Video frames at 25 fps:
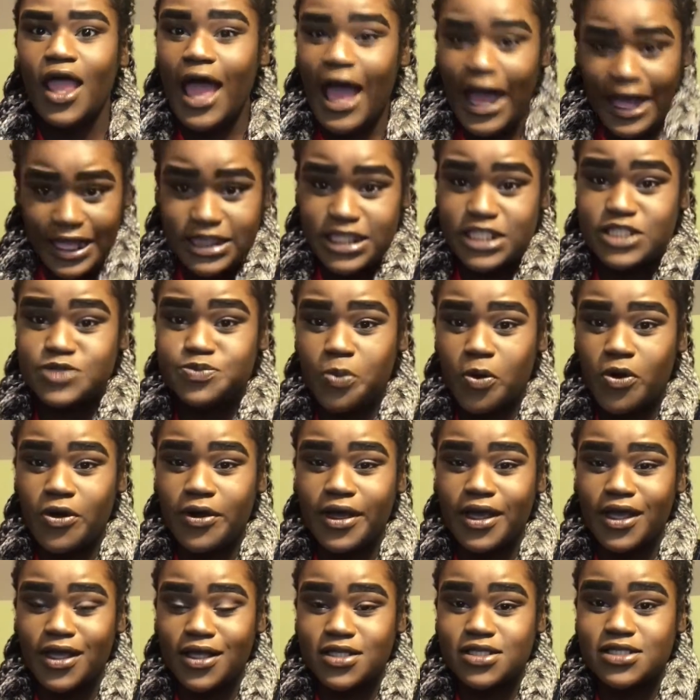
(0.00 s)
at this
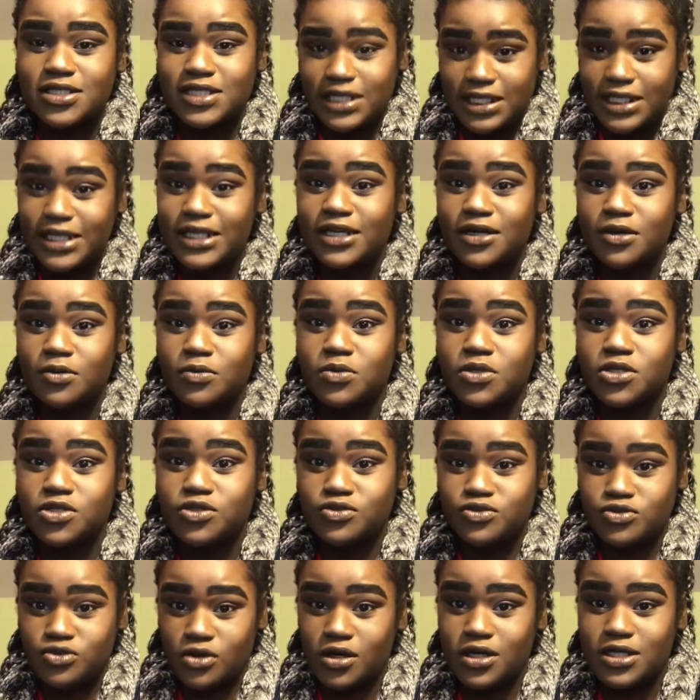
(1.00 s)
point, Selena was
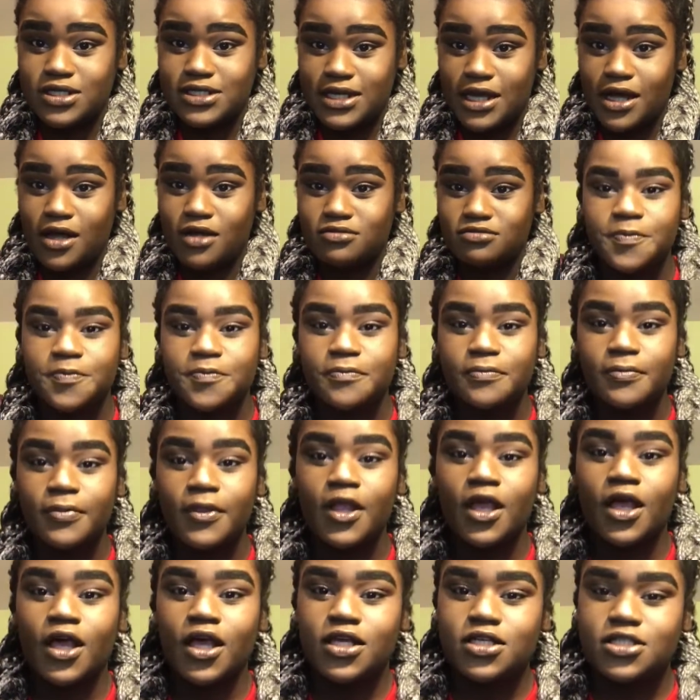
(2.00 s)
drunk as hell.
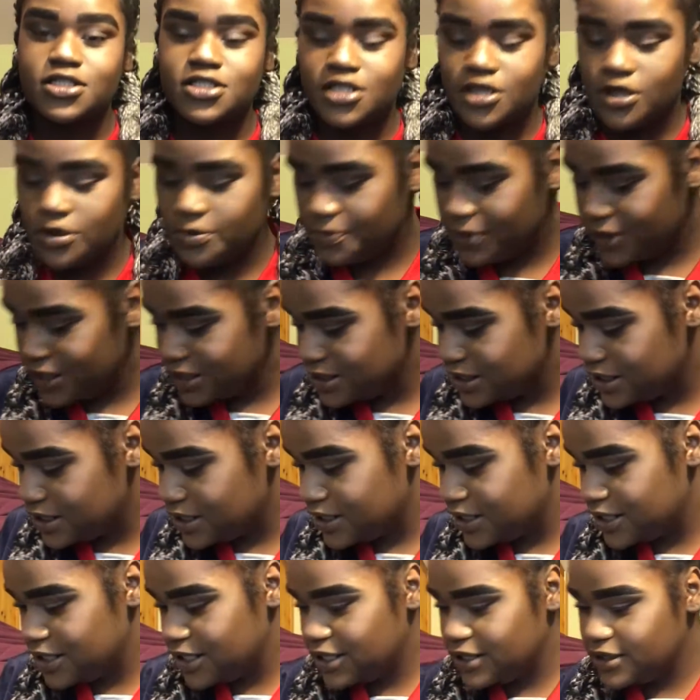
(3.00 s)
So
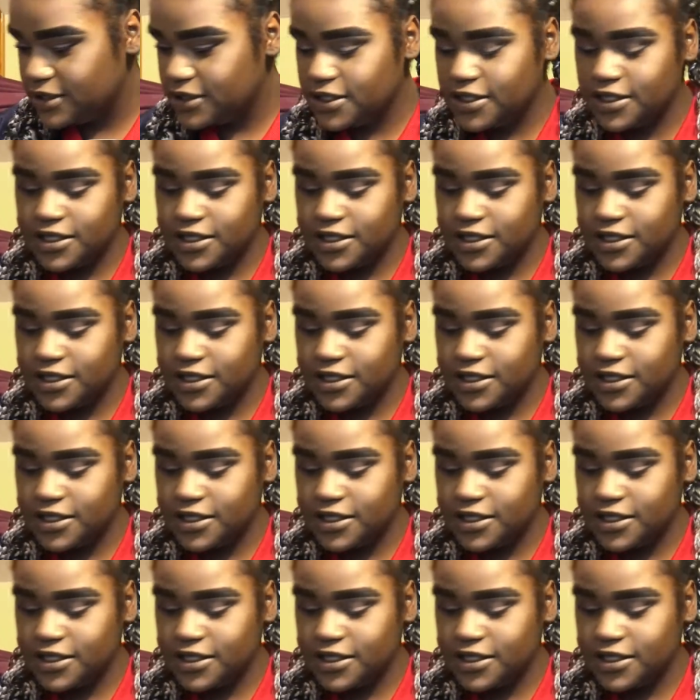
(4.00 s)
basically,